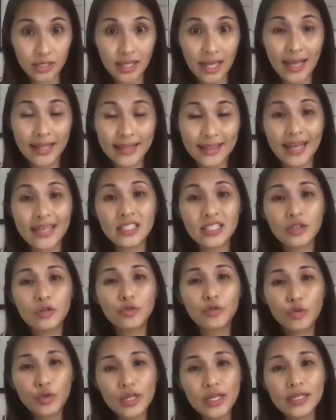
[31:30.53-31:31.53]
and that's the
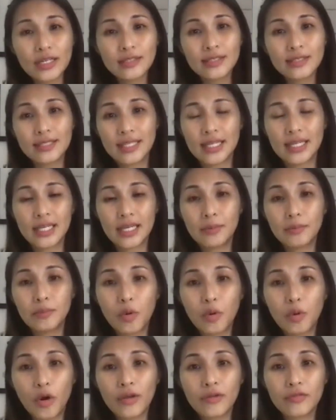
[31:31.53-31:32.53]
real sticking
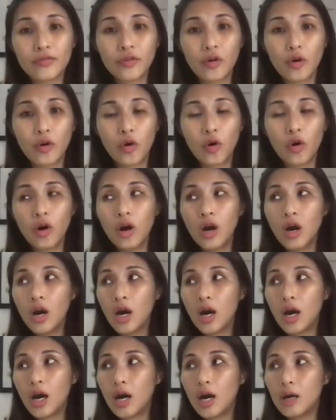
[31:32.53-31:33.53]
point for
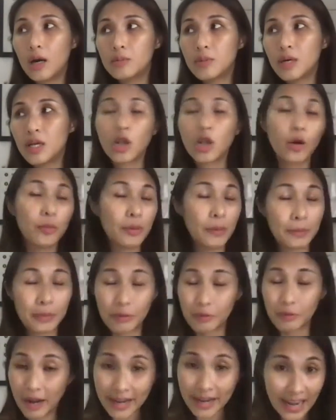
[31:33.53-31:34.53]
a lot of people
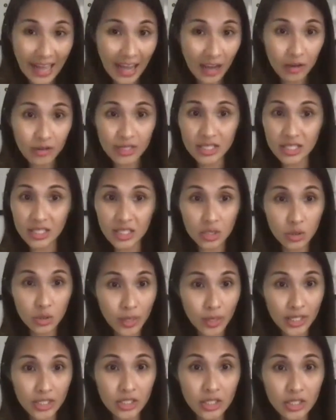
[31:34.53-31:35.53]
right now in this
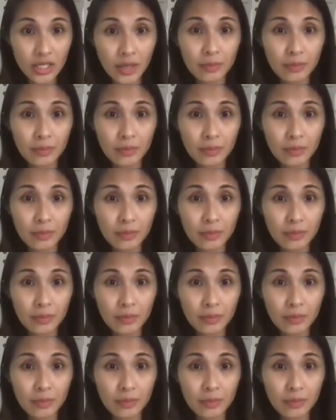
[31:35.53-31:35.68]
situation.